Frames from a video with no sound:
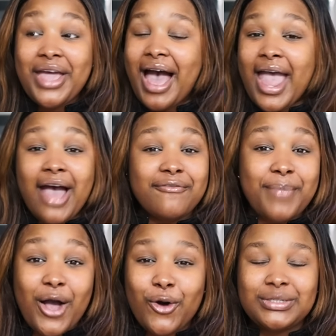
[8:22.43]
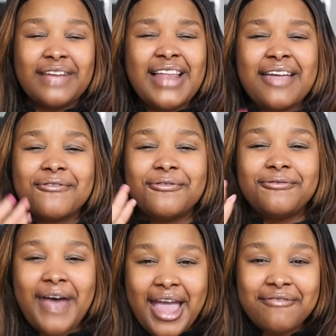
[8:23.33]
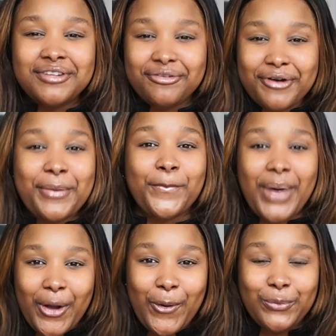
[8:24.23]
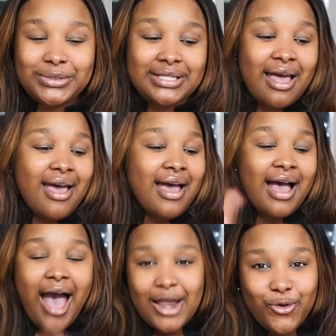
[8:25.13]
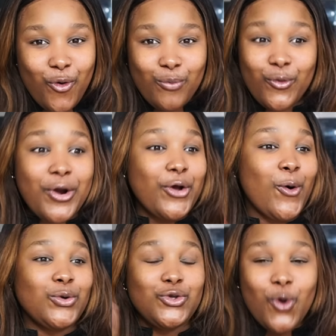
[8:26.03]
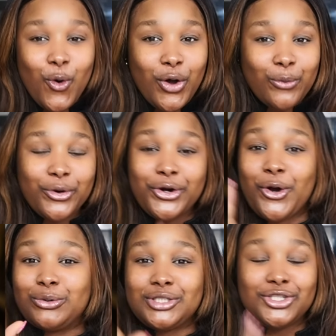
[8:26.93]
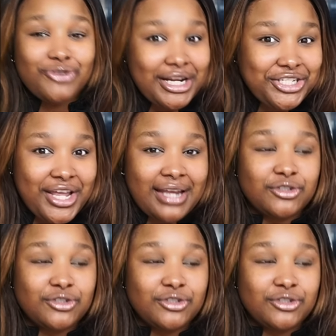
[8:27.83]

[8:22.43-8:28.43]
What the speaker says: I have backups. I have like 5 different backups: at home workout, yoga workout, stretching.